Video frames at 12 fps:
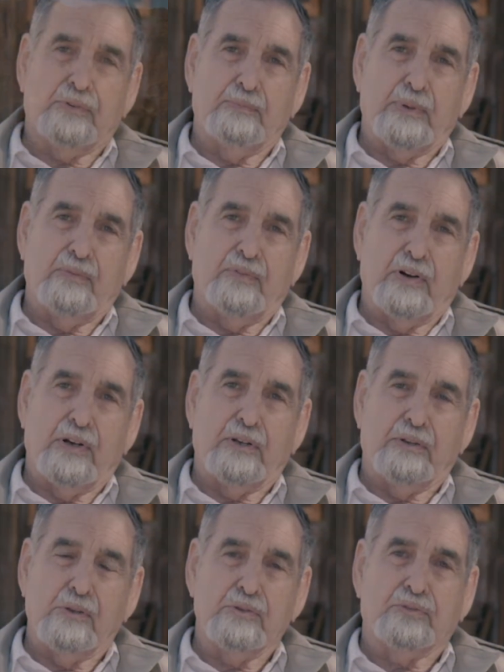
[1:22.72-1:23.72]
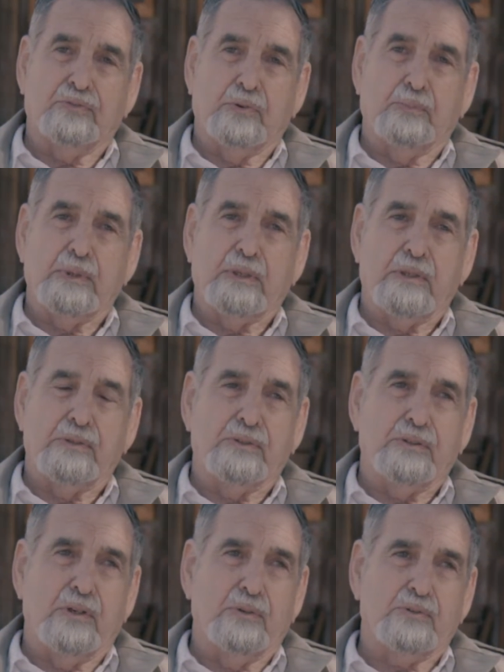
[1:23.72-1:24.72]
to be very useful
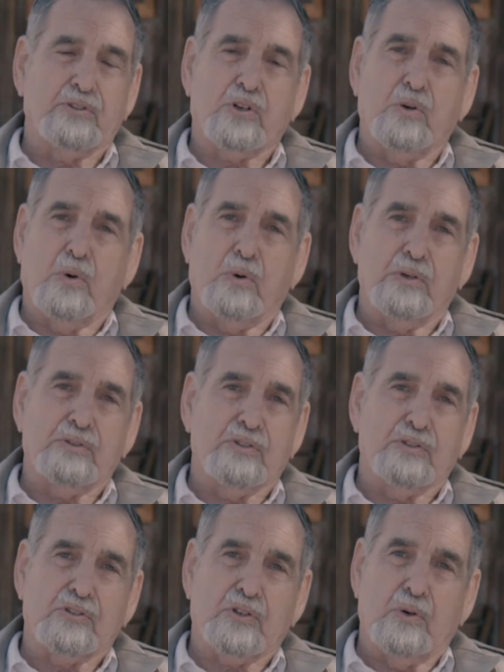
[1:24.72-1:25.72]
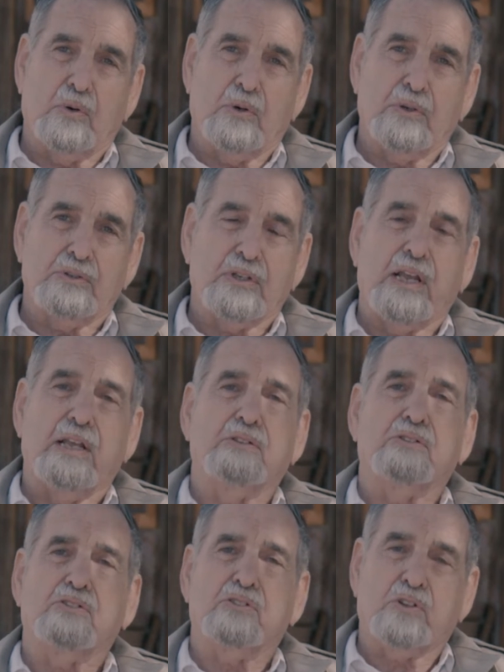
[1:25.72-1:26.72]
because, you know, scores and scores
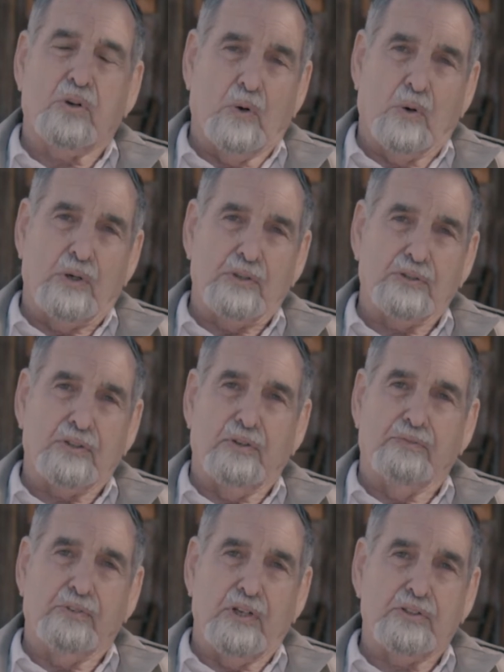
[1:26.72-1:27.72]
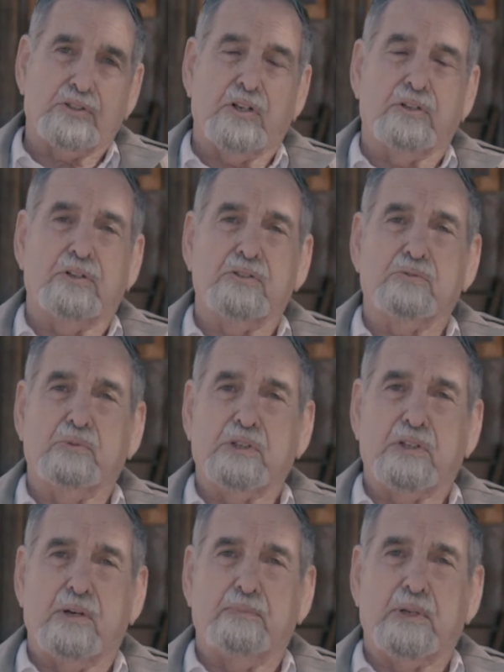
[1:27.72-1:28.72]
and scores of Dutch hunters
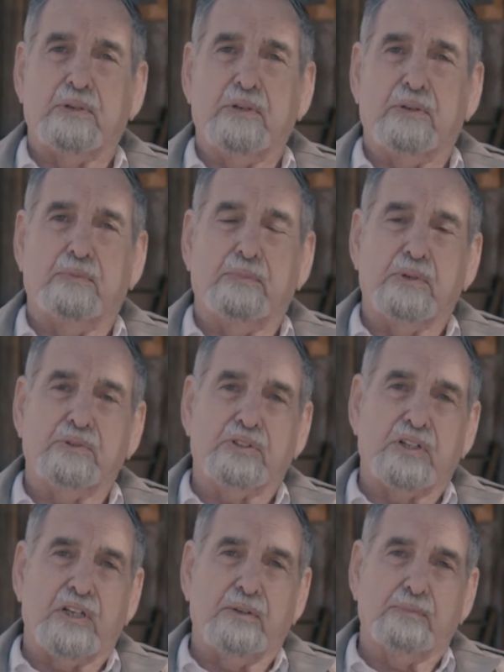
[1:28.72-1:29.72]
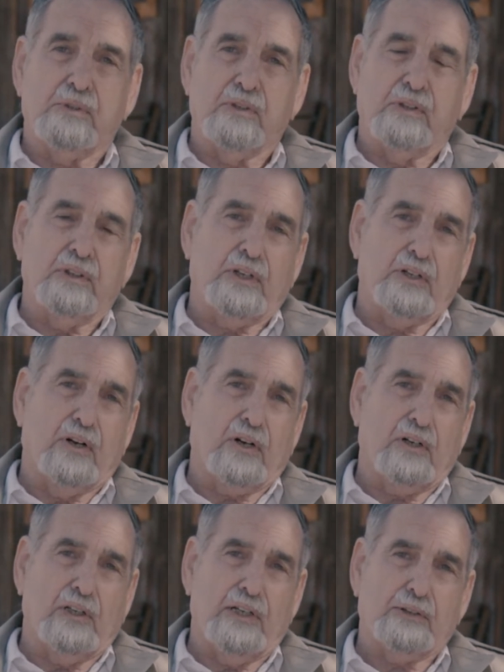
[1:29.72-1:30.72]
would come into the museum to look at our
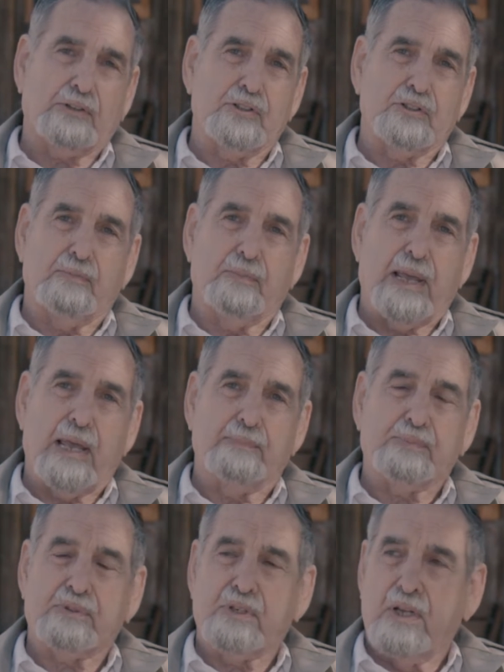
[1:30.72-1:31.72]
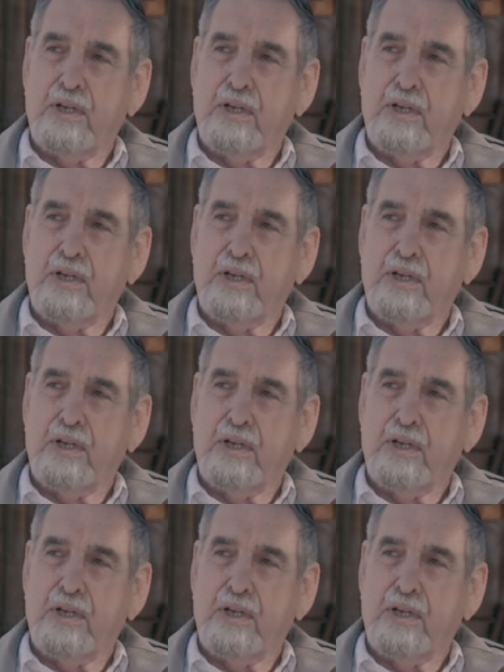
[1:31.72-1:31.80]
collection of maps,